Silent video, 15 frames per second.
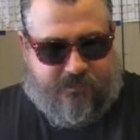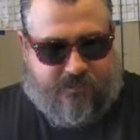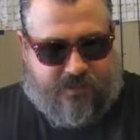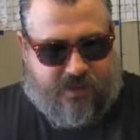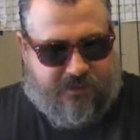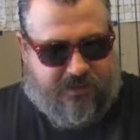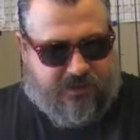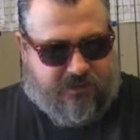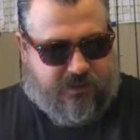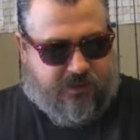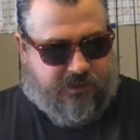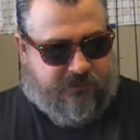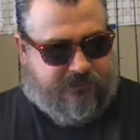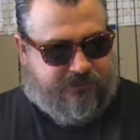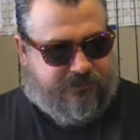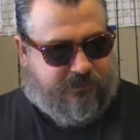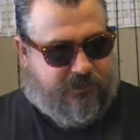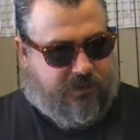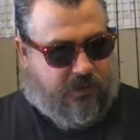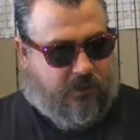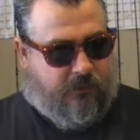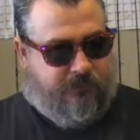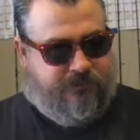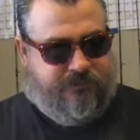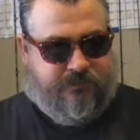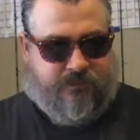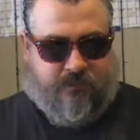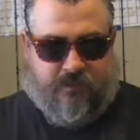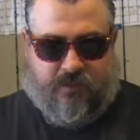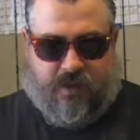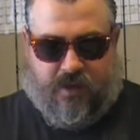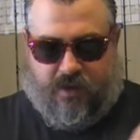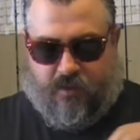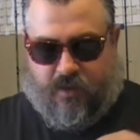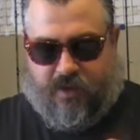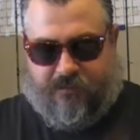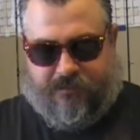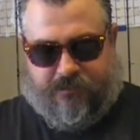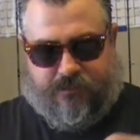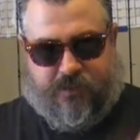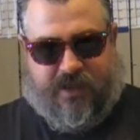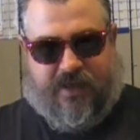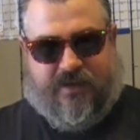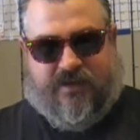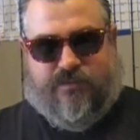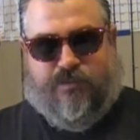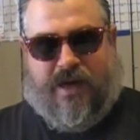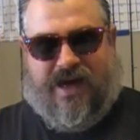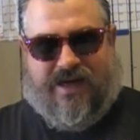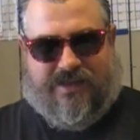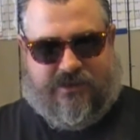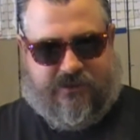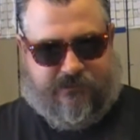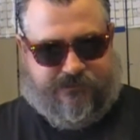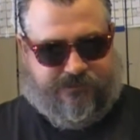That's good. So anyway, we got this box.